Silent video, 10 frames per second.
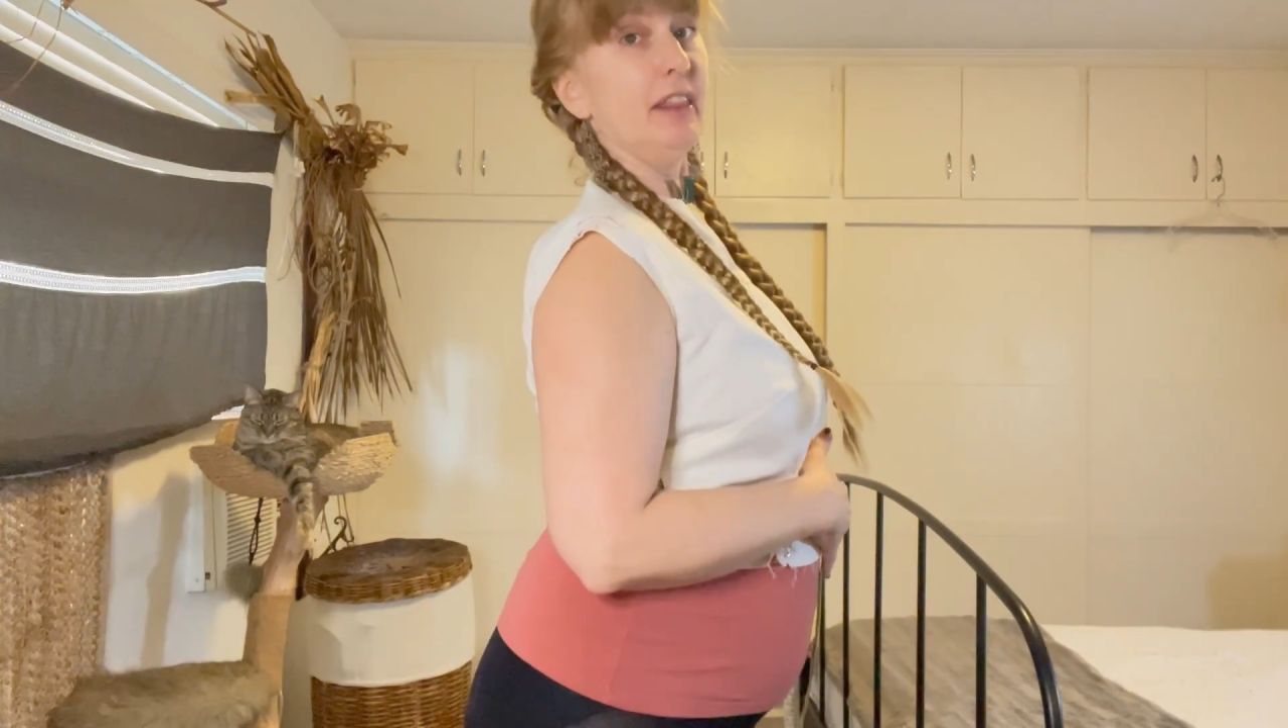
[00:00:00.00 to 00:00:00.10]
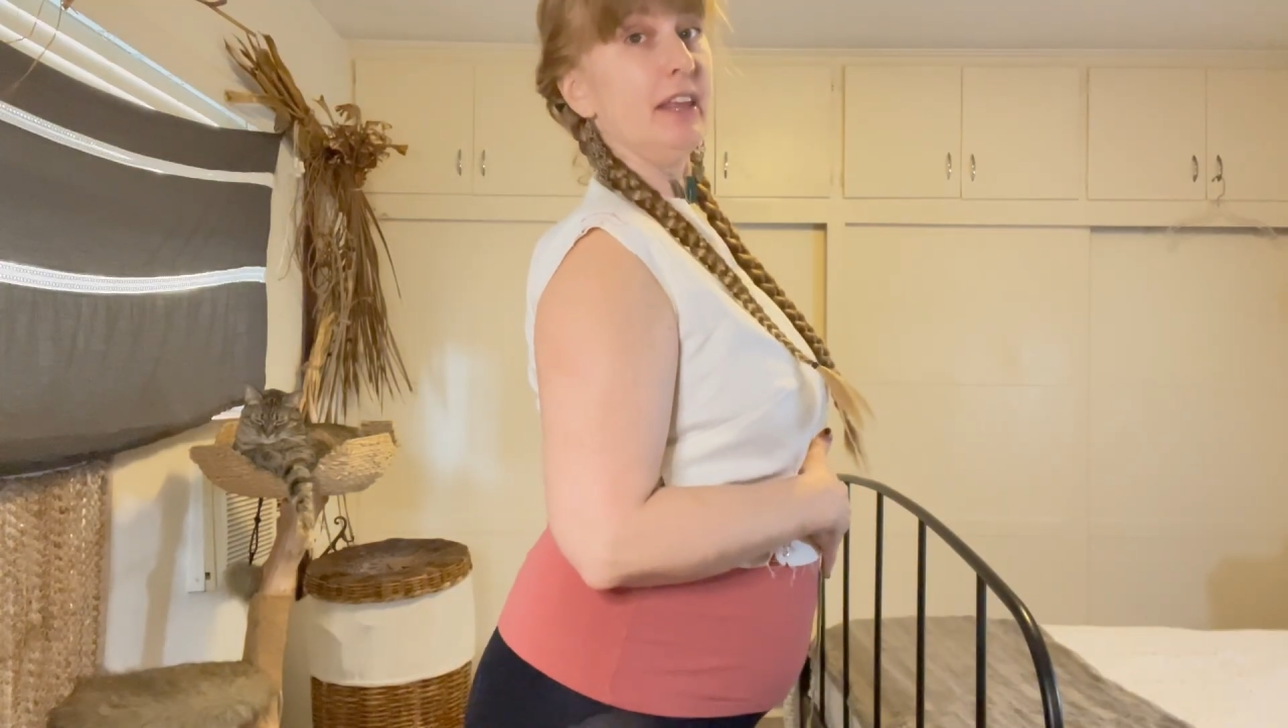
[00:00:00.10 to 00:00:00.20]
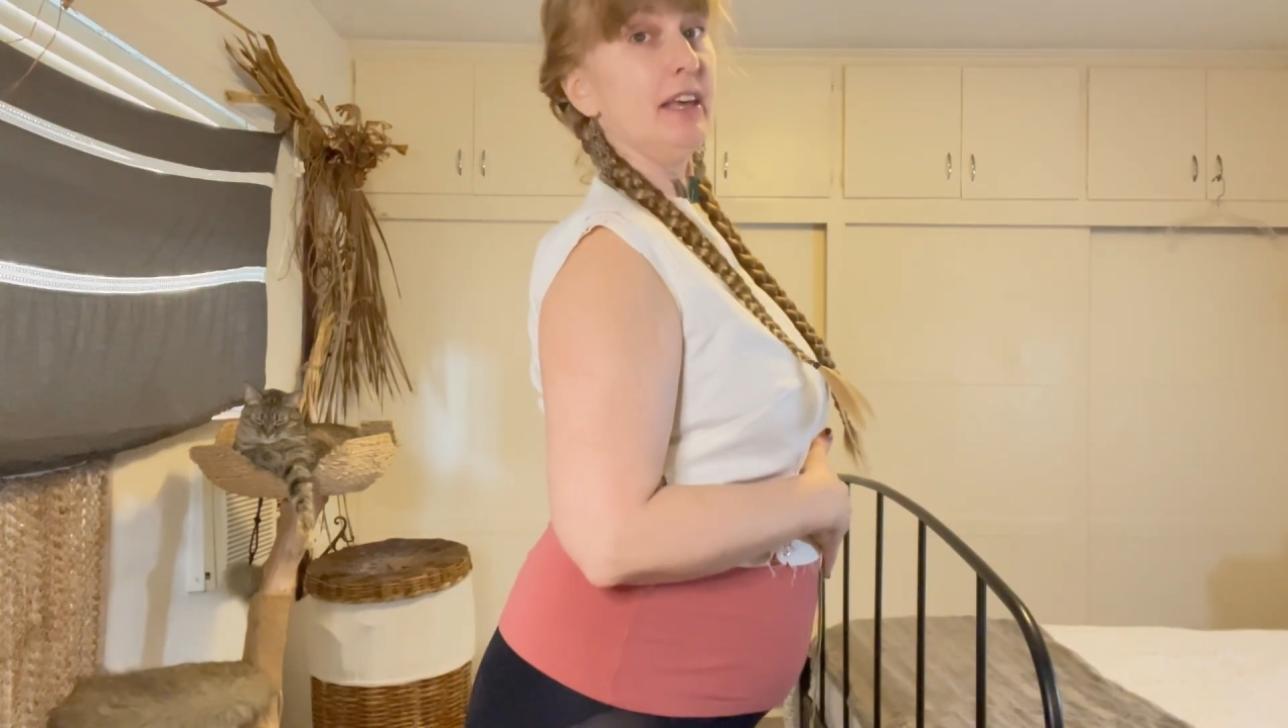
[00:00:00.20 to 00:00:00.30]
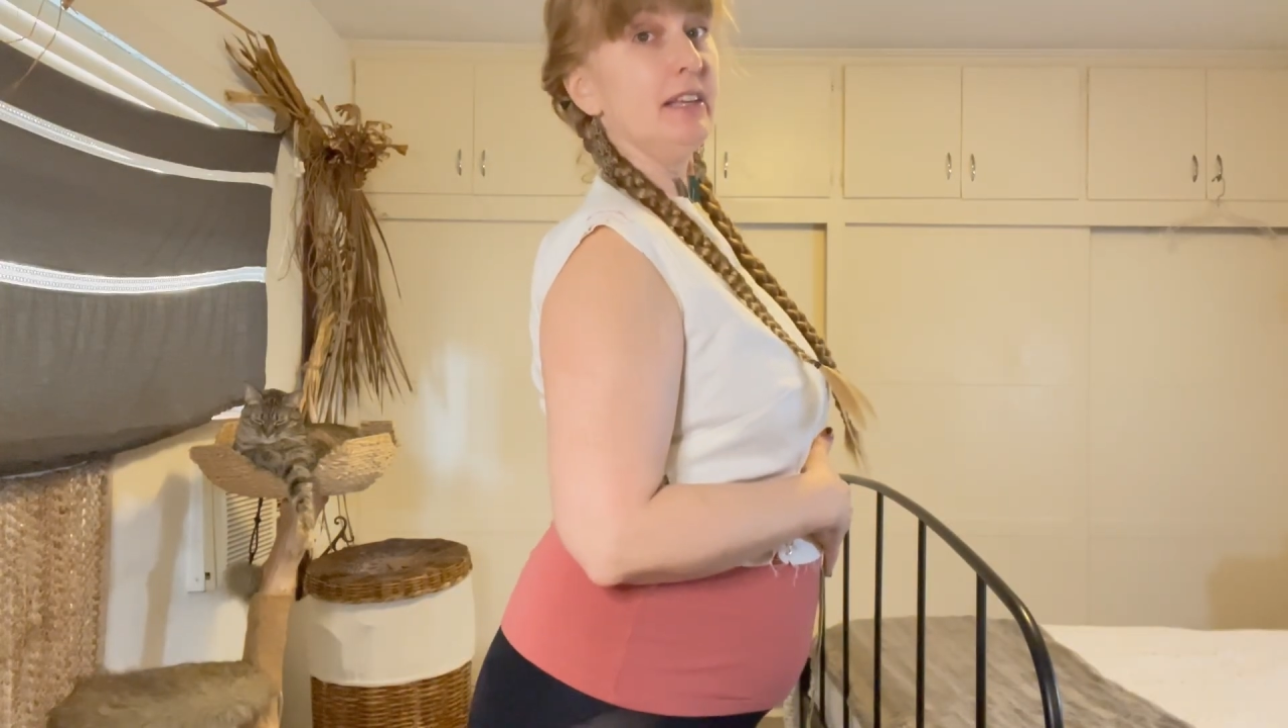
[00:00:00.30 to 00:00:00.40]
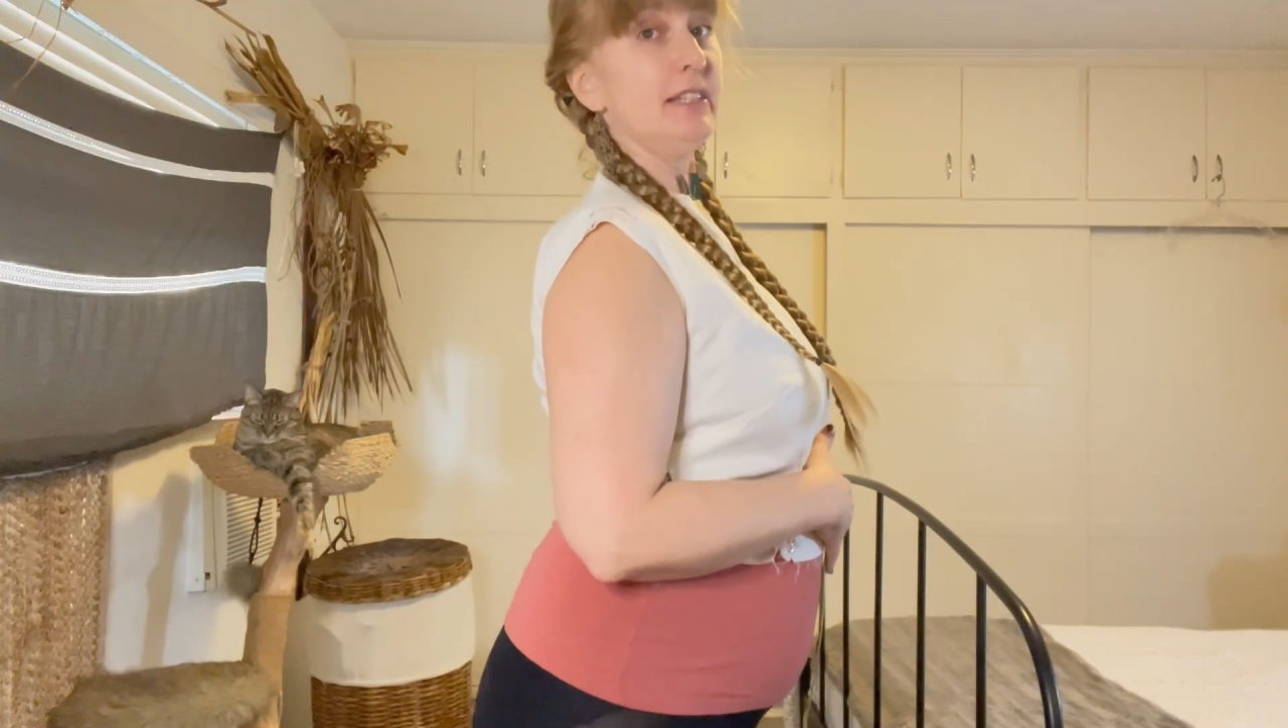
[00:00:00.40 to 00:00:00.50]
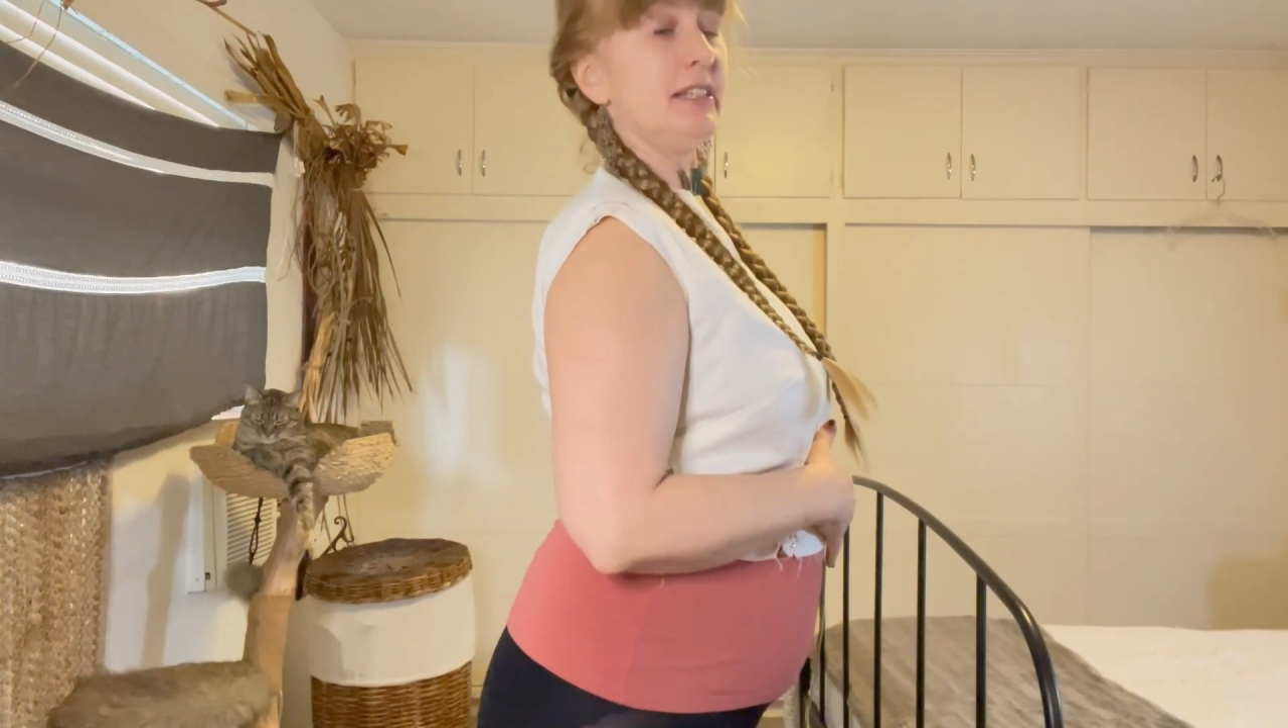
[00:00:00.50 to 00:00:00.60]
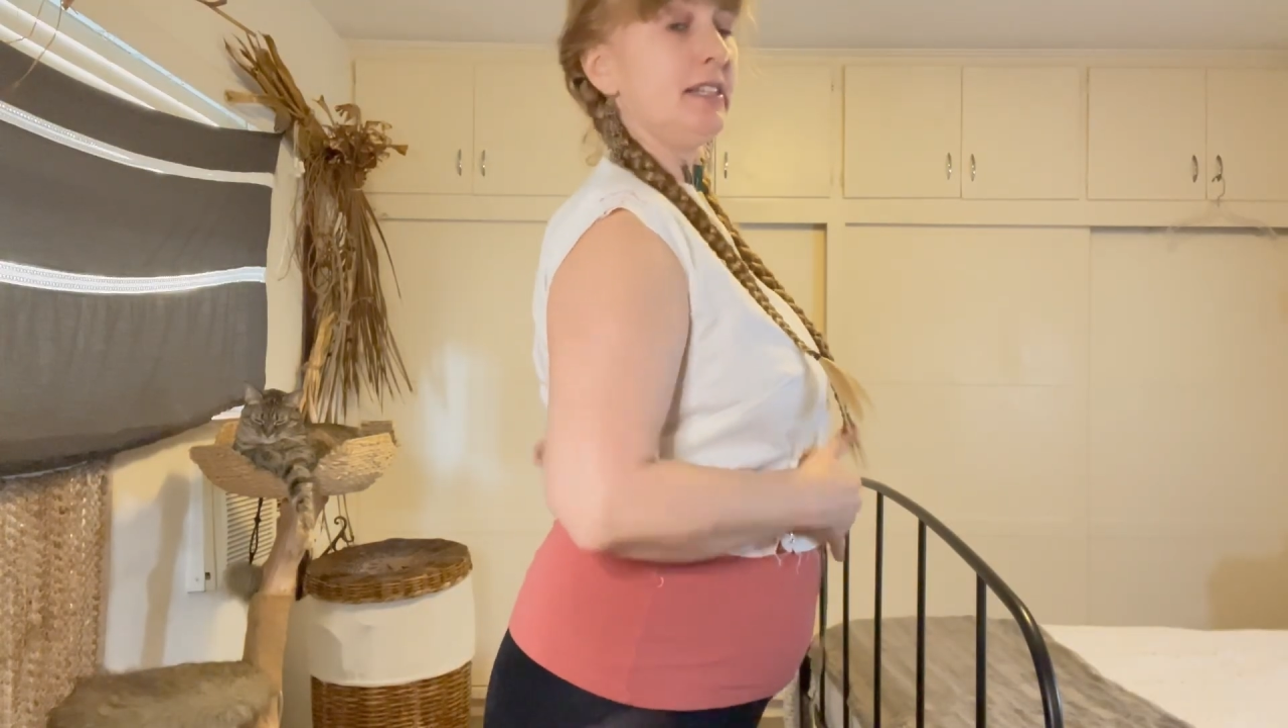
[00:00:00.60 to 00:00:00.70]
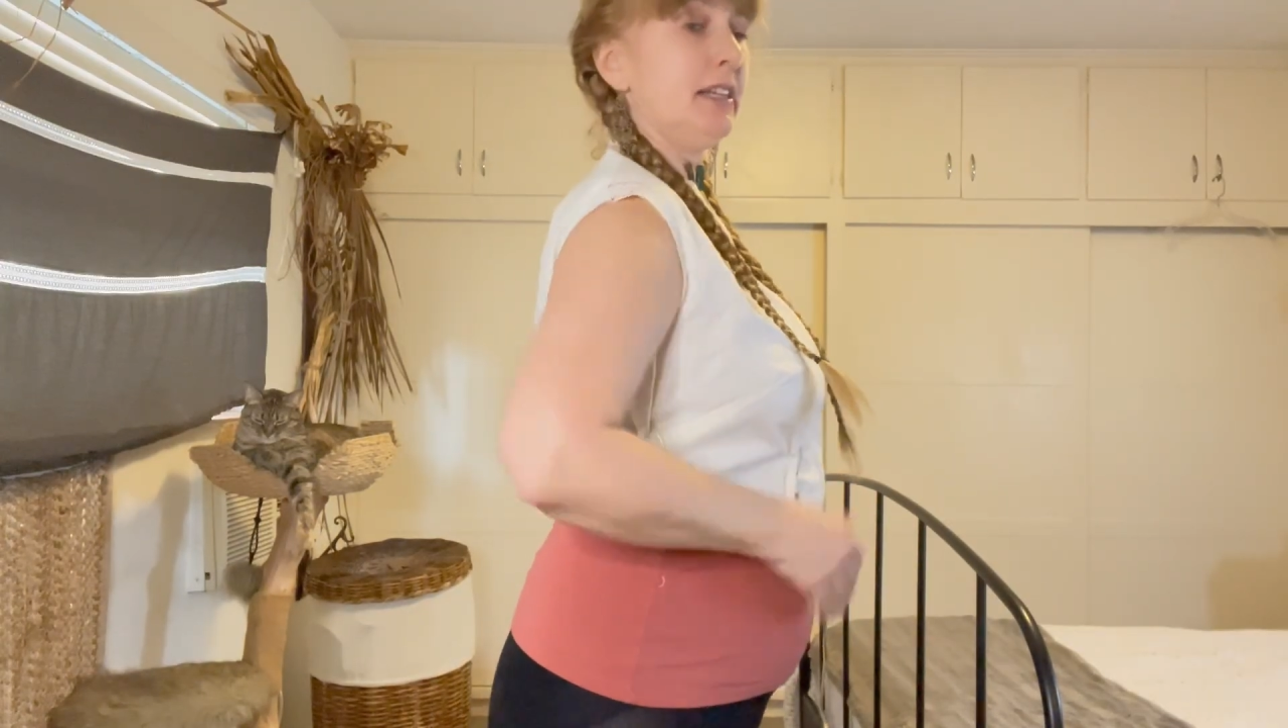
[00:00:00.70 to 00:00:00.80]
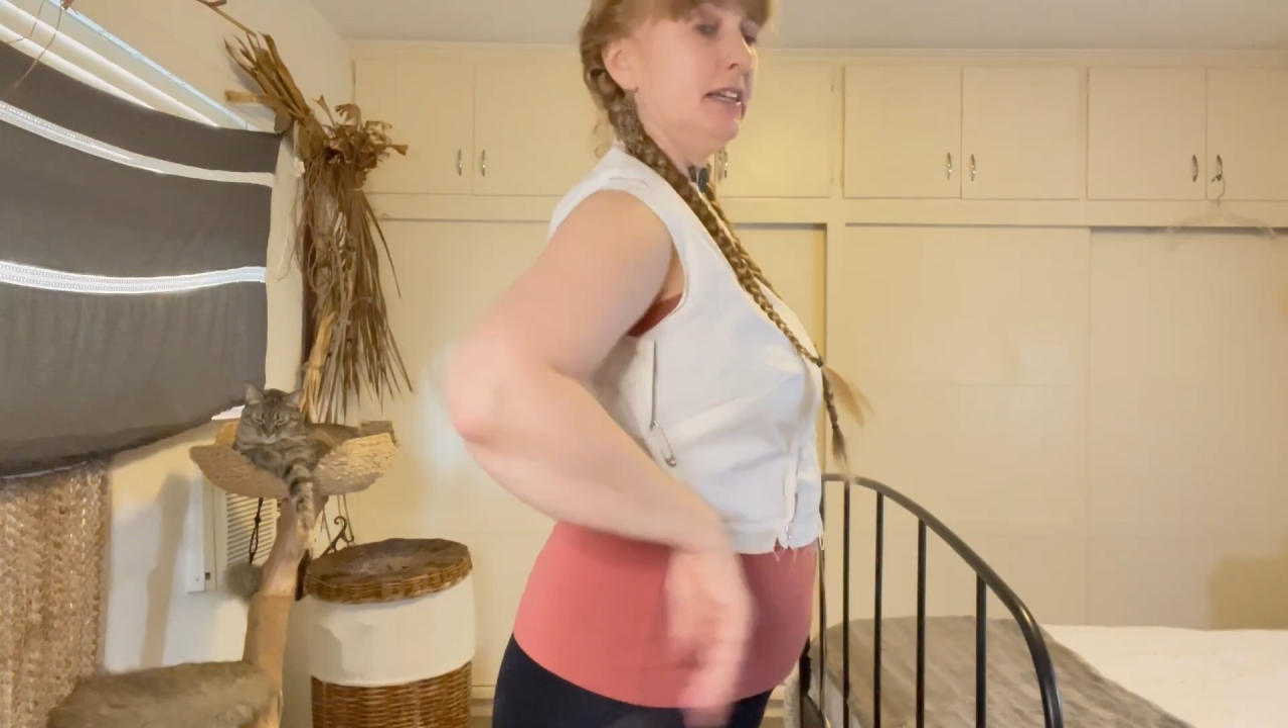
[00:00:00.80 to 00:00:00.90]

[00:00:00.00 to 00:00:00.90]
this,